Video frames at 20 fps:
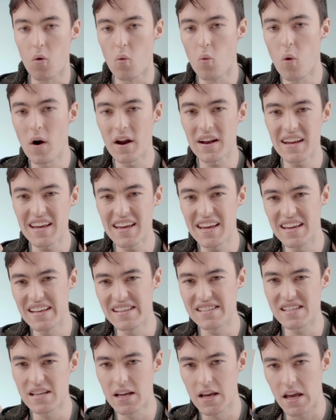what
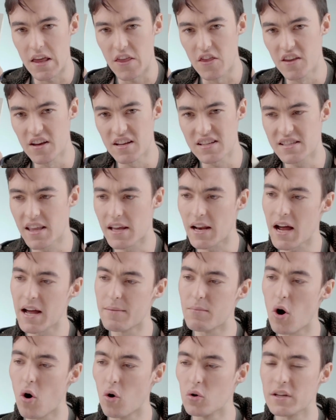is this that
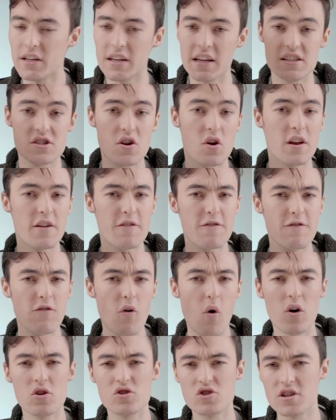I'm holding? It's only
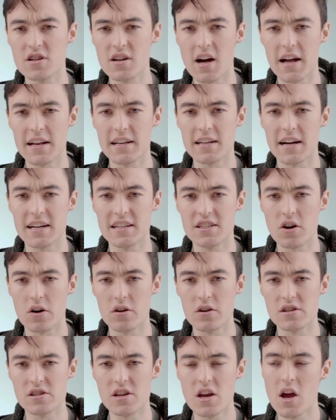
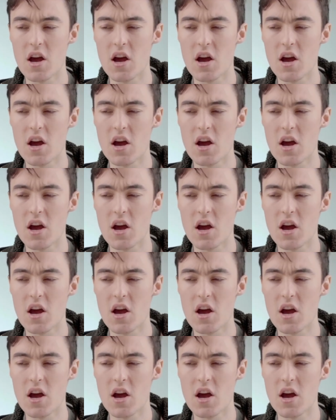$499